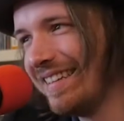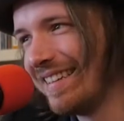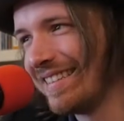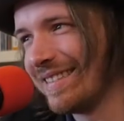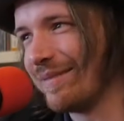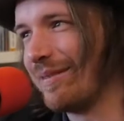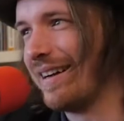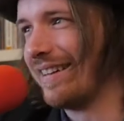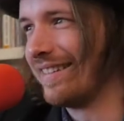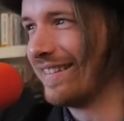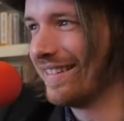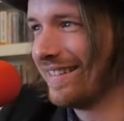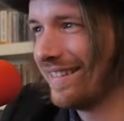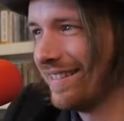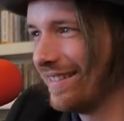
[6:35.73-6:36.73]
Just about.
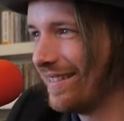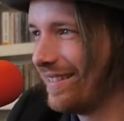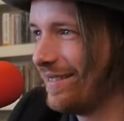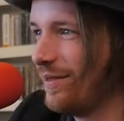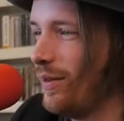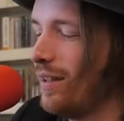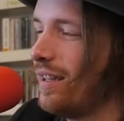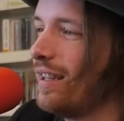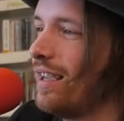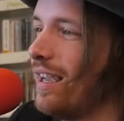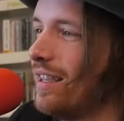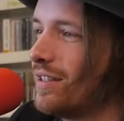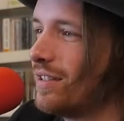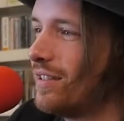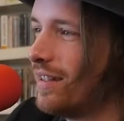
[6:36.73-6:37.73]
With an
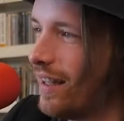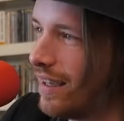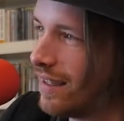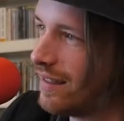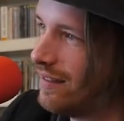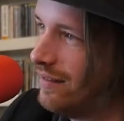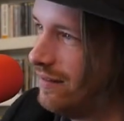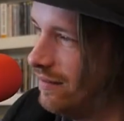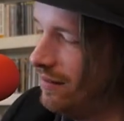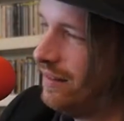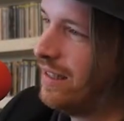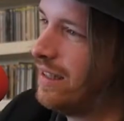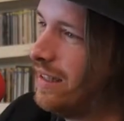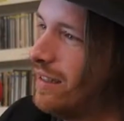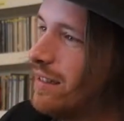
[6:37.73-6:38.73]
occasional, like,
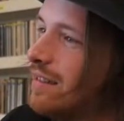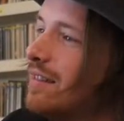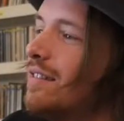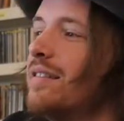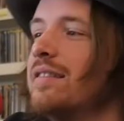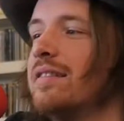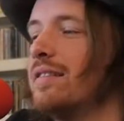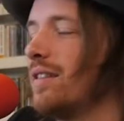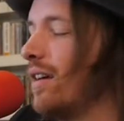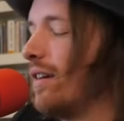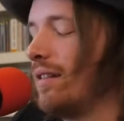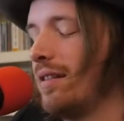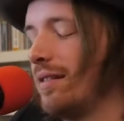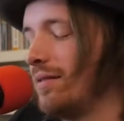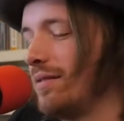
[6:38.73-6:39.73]
yeah.
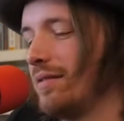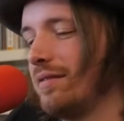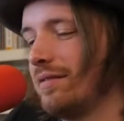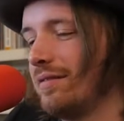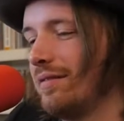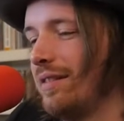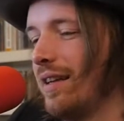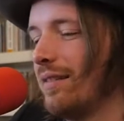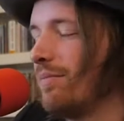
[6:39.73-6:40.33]
Sorry. That was, yeah.